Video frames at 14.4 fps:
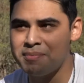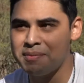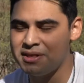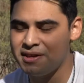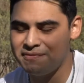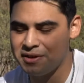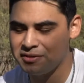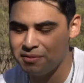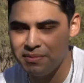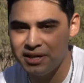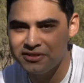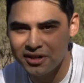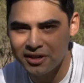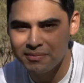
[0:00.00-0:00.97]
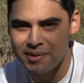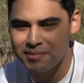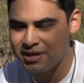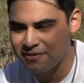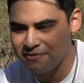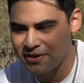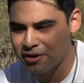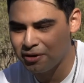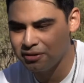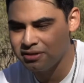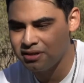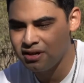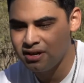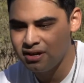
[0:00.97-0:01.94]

Maybe they failed a midterm, maybe they failed